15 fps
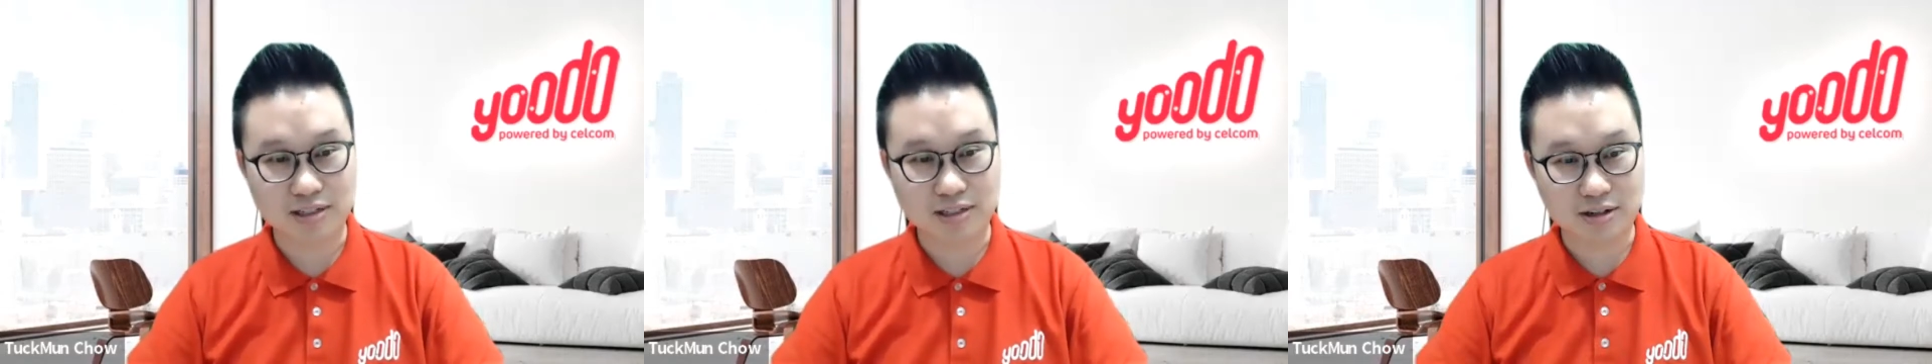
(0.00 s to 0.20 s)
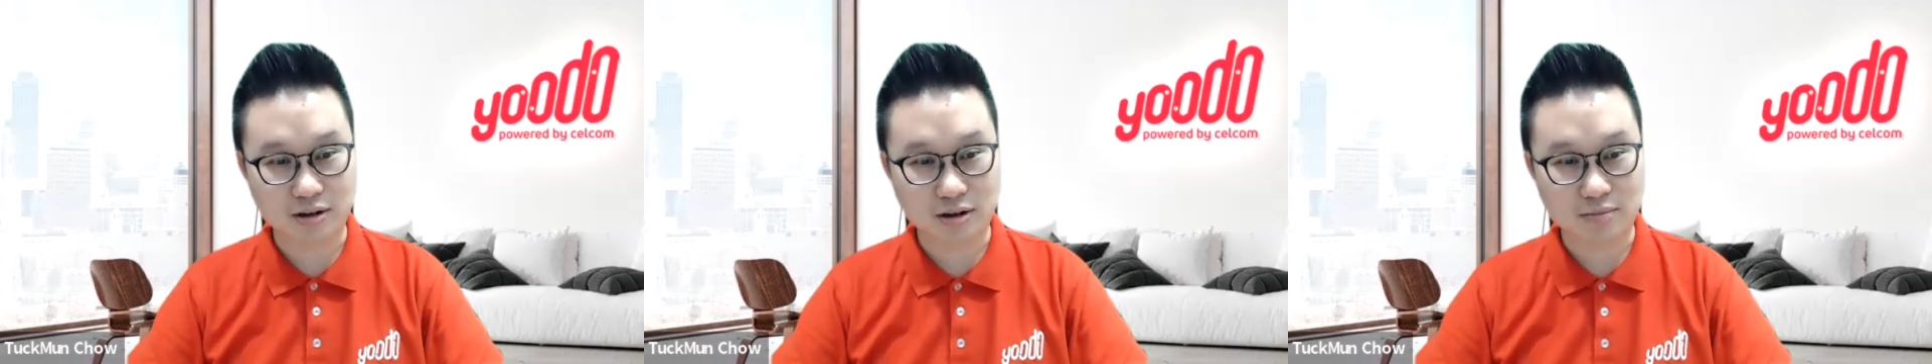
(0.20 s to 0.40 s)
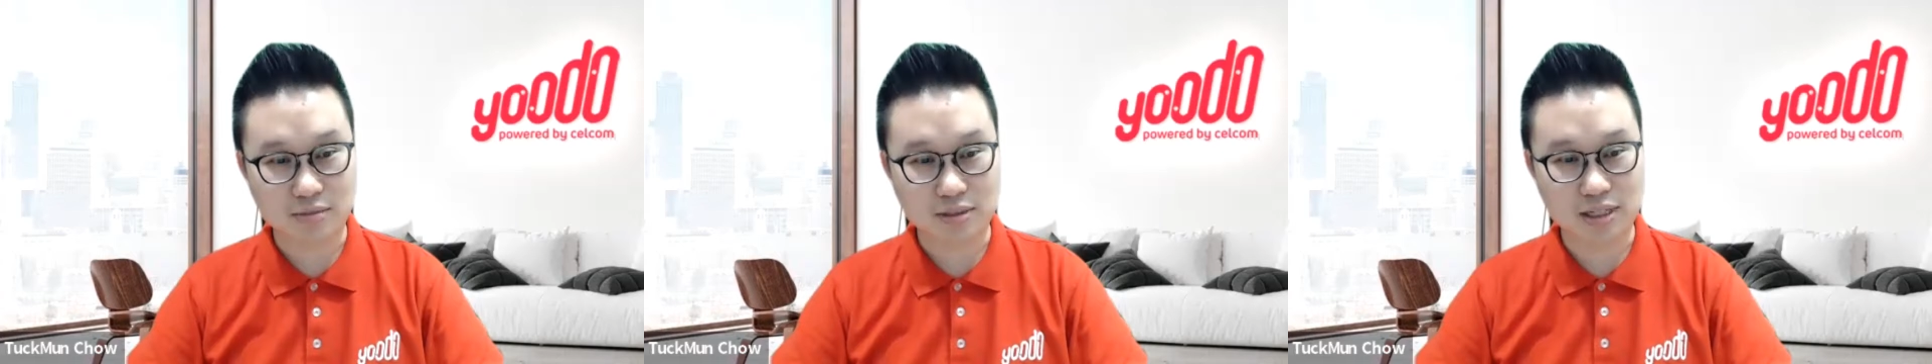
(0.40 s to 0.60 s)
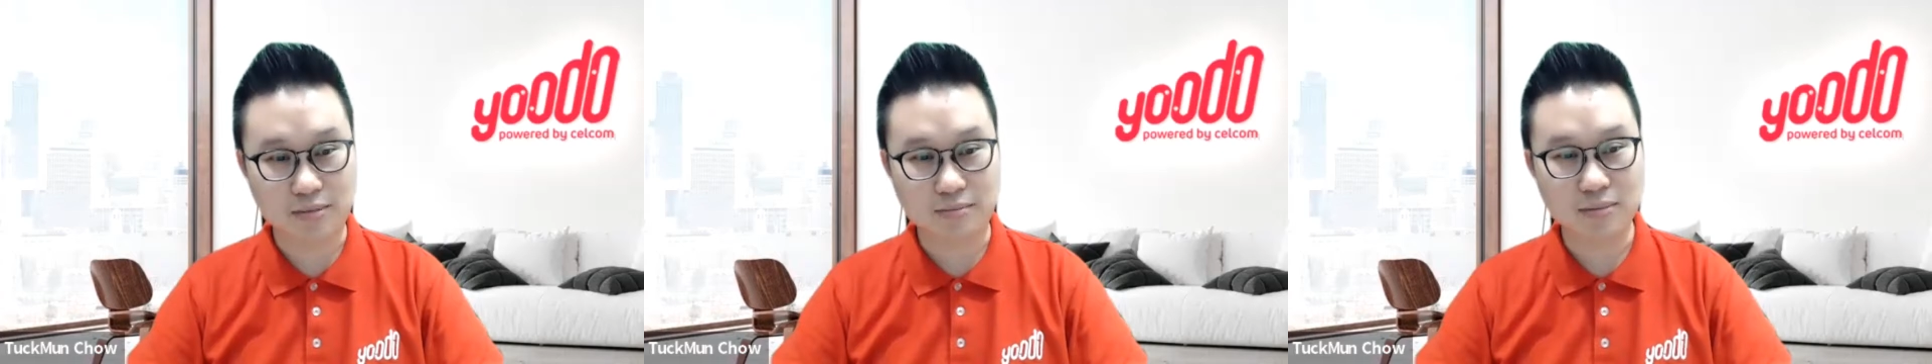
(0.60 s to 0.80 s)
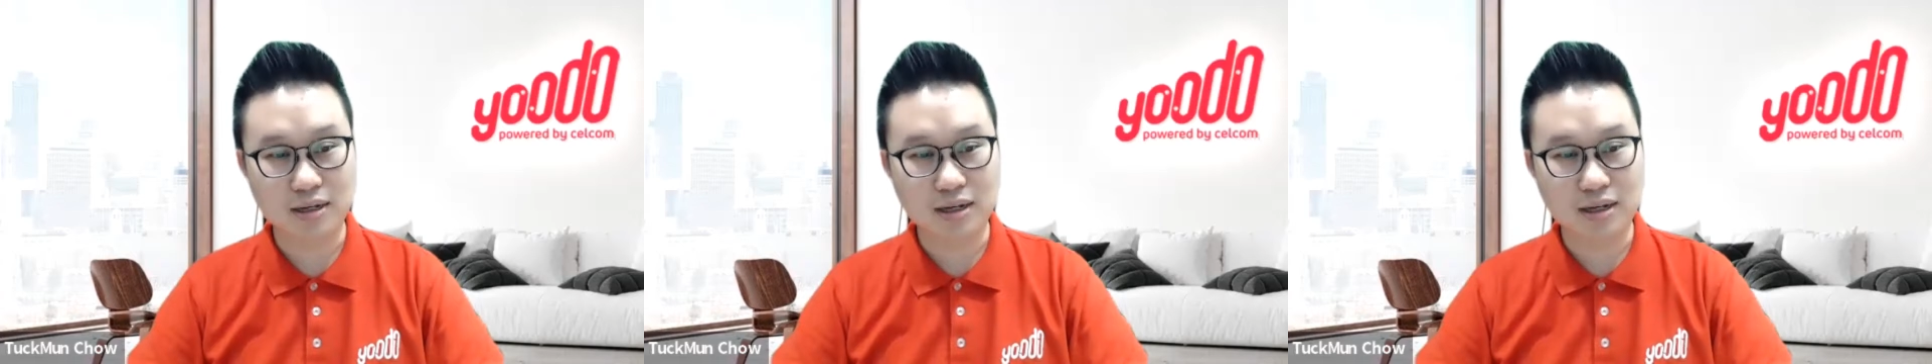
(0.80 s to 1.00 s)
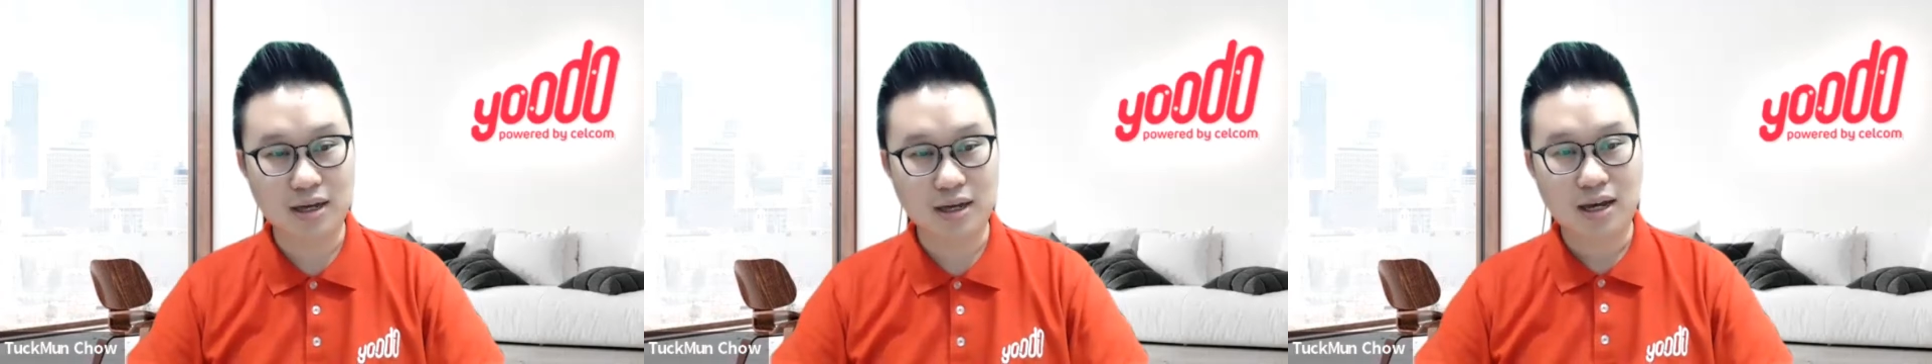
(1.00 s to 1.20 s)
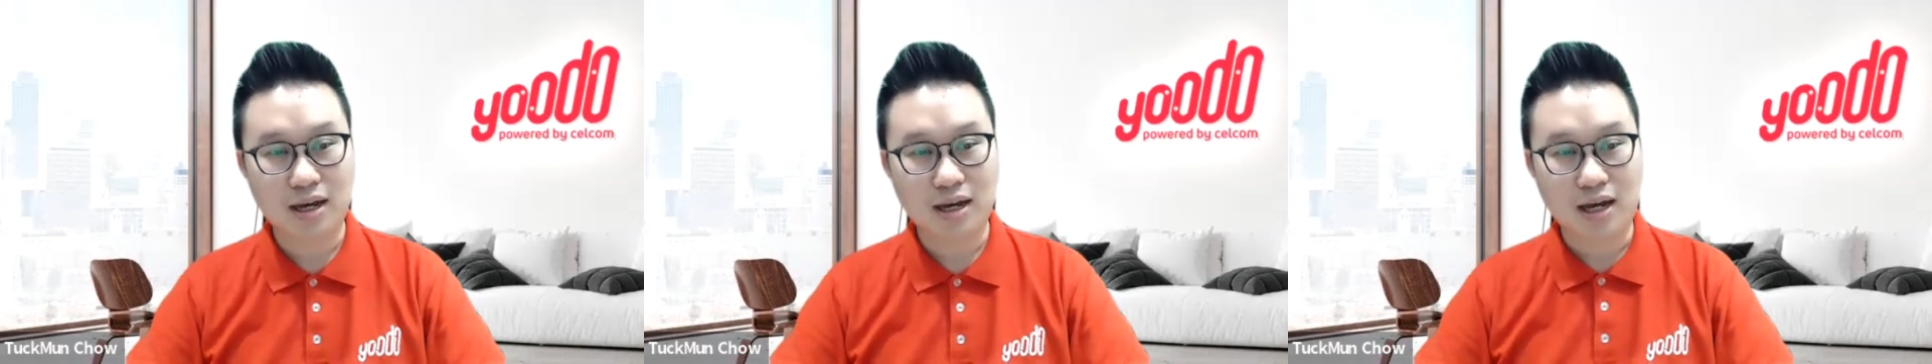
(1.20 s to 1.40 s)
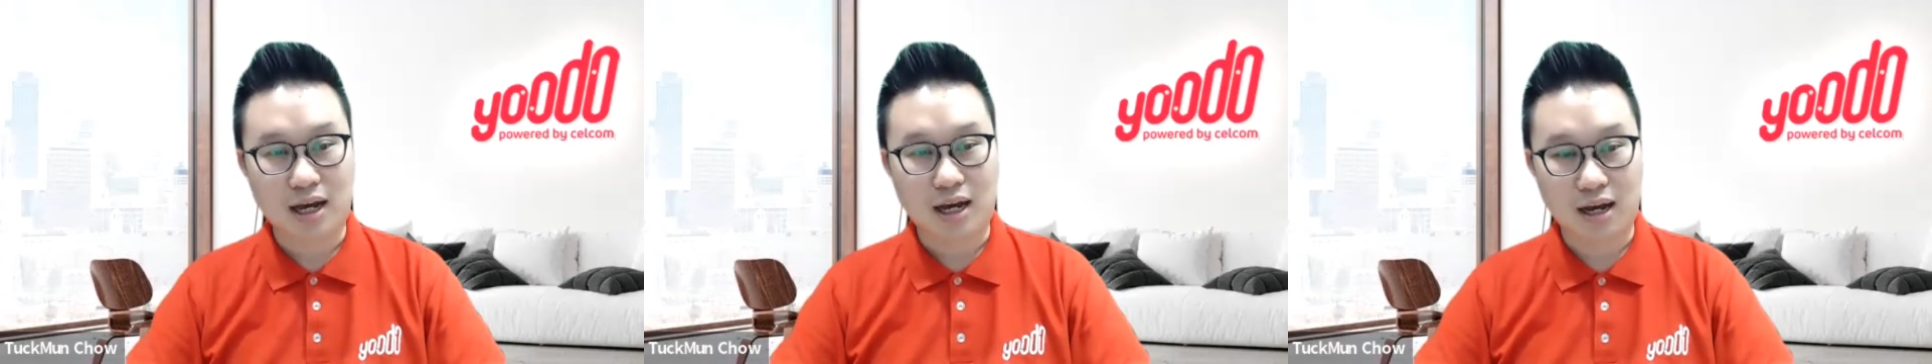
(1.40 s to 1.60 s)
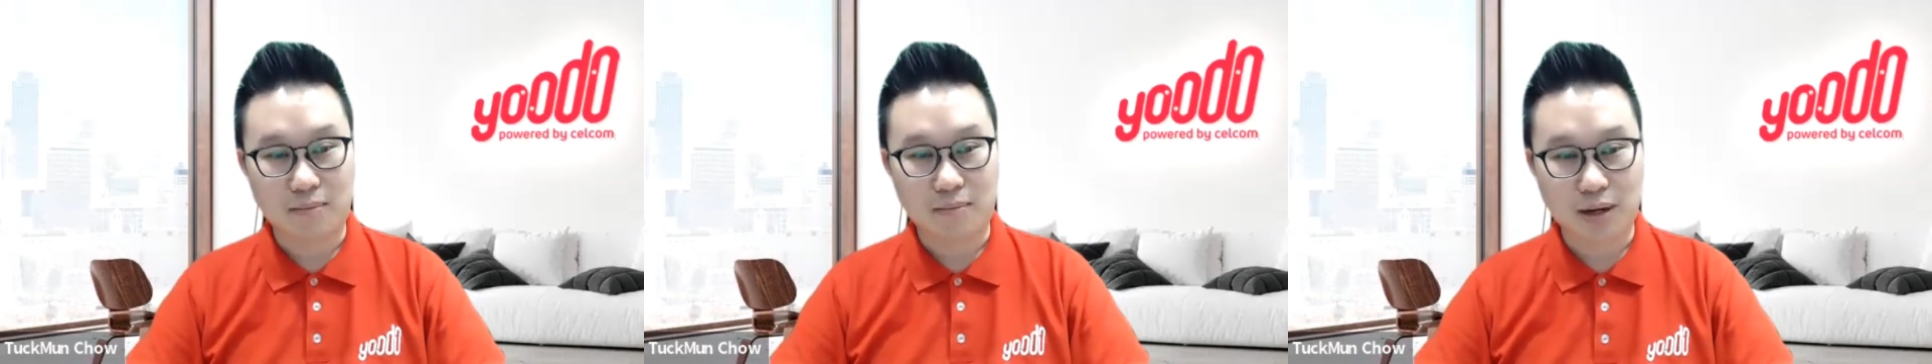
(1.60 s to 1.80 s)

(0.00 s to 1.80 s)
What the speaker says: The Celcom team, but